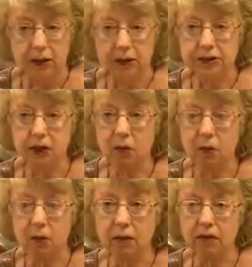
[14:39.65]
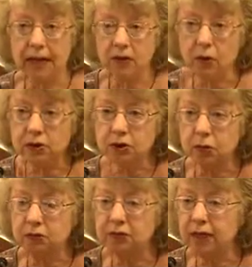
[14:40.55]
So that lawsuit
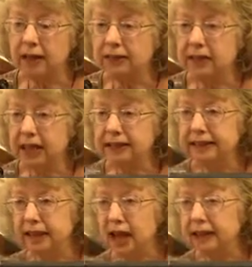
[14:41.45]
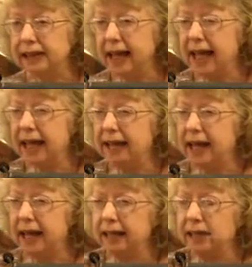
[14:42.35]
was filed in 1998,
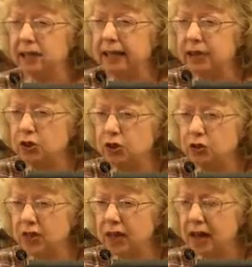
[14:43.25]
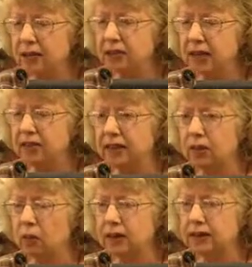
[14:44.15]
and in 2000, I think
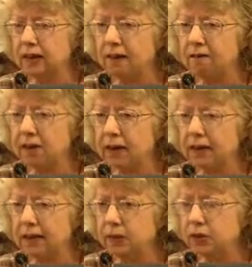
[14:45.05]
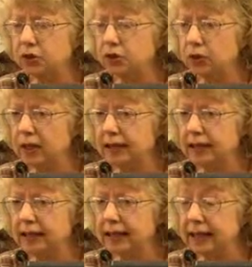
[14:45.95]
it was, there finally was a
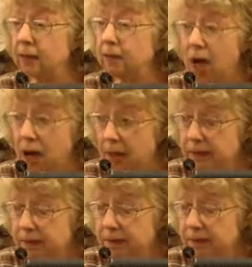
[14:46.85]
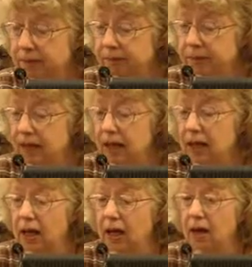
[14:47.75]
stranding in the Bahamas.
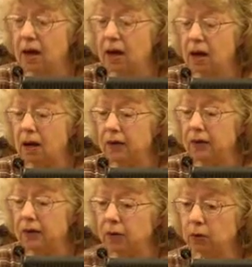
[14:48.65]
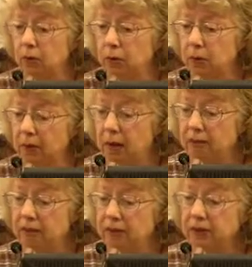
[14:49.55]
There were a group
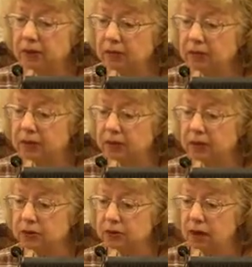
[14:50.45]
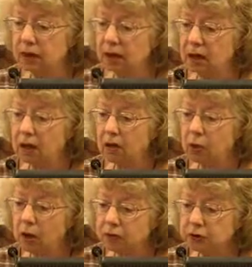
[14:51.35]
of military vessels
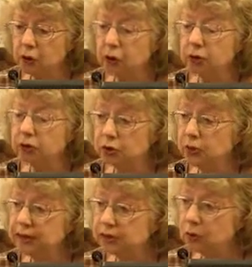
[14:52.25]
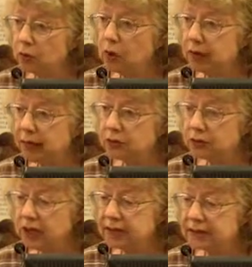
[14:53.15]
offshore doing sonar
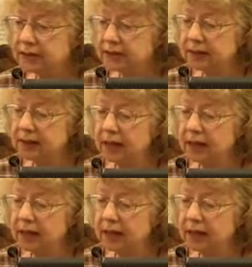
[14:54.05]
exercises,